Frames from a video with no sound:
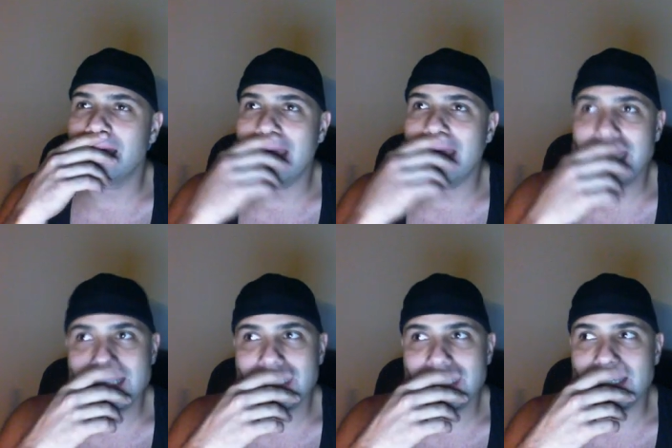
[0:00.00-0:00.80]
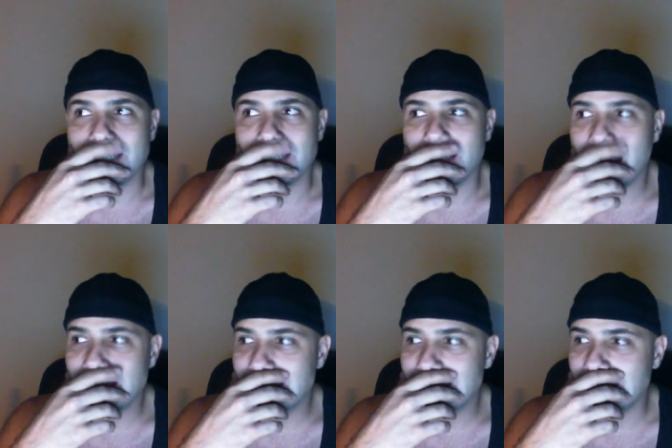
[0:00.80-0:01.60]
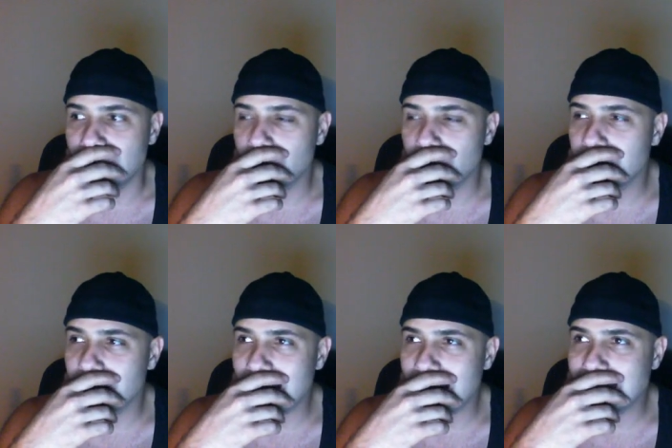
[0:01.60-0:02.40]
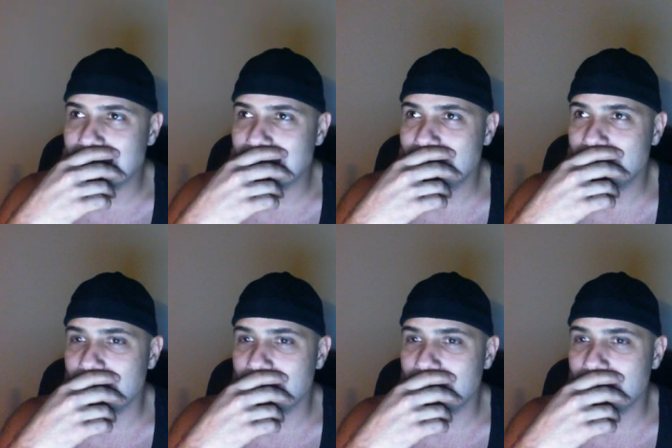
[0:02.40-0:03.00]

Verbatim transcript: 18. 18. What could 18 be?